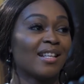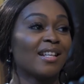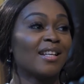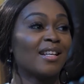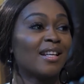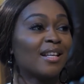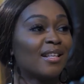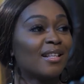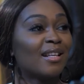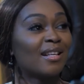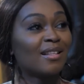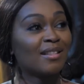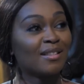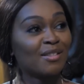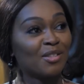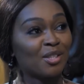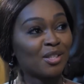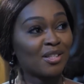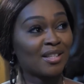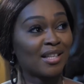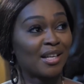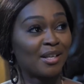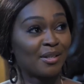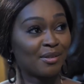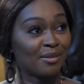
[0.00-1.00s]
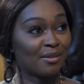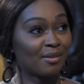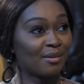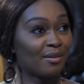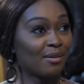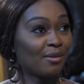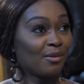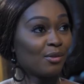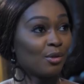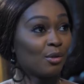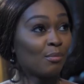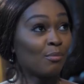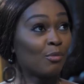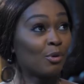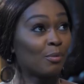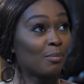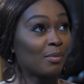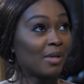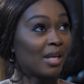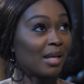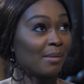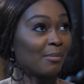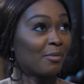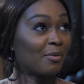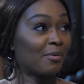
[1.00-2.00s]
It's just that your mom
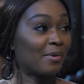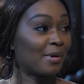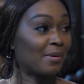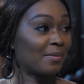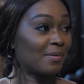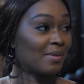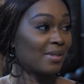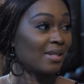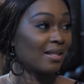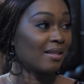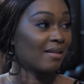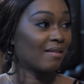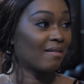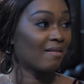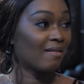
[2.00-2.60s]
came around.